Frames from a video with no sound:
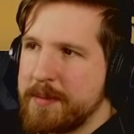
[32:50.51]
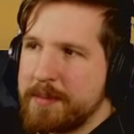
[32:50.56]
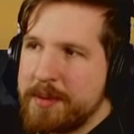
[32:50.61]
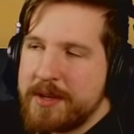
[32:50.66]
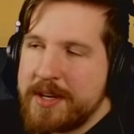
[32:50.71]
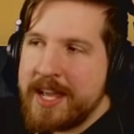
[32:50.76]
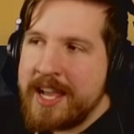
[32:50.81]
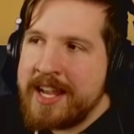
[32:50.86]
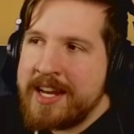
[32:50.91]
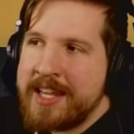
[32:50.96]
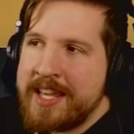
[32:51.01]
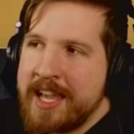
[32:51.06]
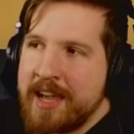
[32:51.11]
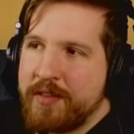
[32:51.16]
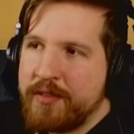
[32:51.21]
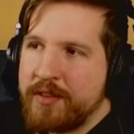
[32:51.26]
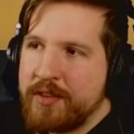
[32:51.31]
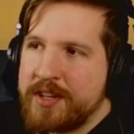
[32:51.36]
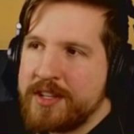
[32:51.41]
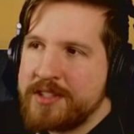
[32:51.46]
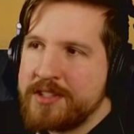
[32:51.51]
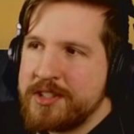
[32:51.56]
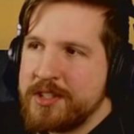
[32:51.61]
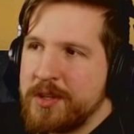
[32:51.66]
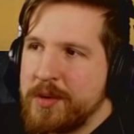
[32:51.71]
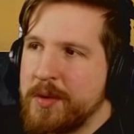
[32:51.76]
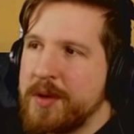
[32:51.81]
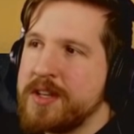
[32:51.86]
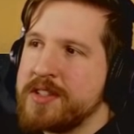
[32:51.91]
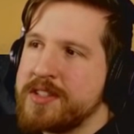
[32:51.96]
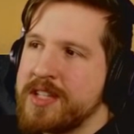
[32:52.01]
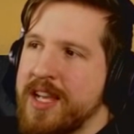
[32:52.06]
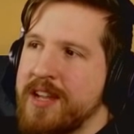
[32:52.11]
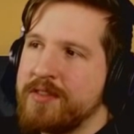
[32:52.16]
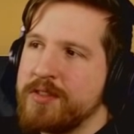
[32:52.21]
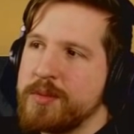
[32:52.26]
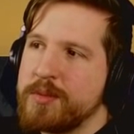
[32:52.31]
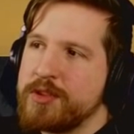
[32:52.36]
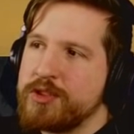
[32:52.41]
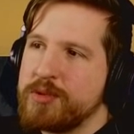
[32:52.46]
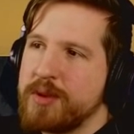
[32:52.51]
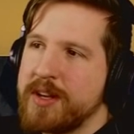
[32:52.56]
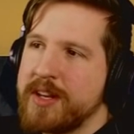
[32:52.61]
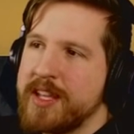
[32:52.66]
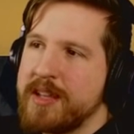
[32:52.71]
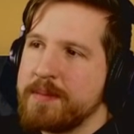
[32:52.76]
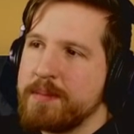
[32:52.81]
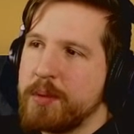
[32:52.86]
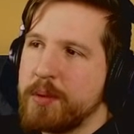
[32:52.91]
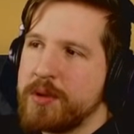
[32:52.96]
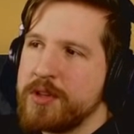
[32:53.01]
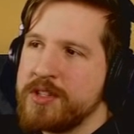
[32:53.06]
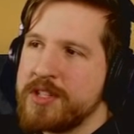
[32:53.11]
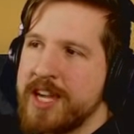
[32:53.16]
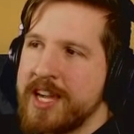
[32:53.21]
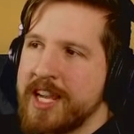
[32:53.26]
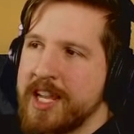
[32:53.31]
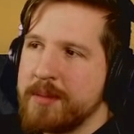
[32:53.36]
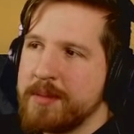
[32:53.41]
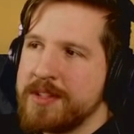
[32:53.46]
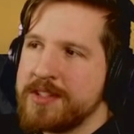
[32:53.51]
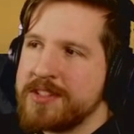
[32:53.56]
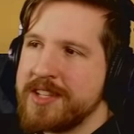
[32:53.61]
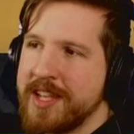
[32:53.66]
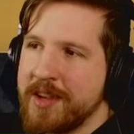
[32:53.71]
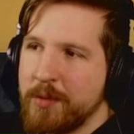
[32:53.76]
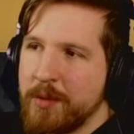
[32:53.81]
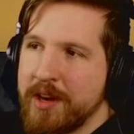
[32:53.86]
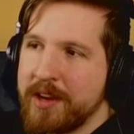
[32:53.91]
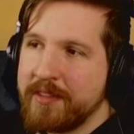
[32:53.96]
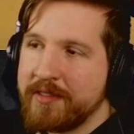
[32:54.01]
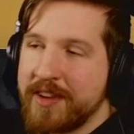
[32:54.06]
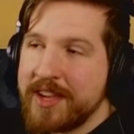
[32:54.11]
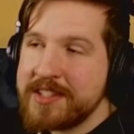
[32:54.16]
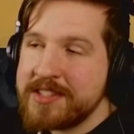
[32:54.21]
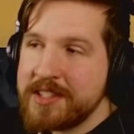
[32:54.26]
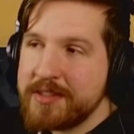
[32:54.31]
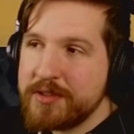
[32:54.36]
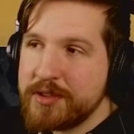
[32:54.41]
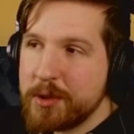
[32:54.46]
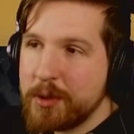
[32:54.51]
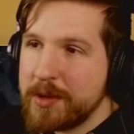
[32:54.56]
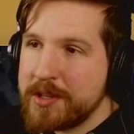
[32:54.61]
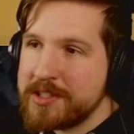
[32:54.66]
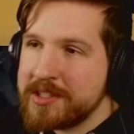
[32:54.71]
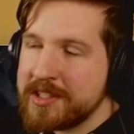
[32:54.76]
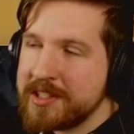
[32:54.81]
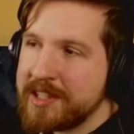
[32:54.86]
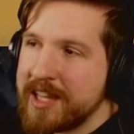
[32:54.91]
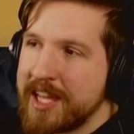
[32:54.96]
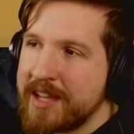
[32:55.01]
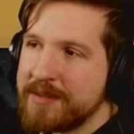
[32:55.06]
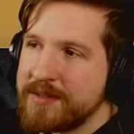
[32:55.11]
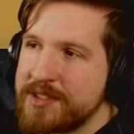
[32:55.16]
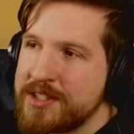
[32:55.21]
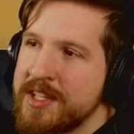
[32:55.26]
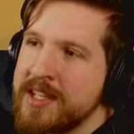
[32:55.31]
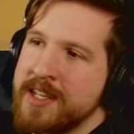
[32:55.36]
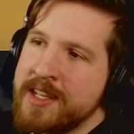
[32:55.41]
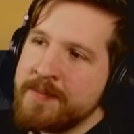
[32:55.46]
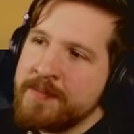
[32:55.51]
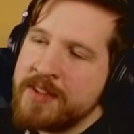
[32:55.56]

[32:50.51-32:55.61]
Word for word: put any effort into, aside from shredding important documents and wearing fancy fedoras and gloves.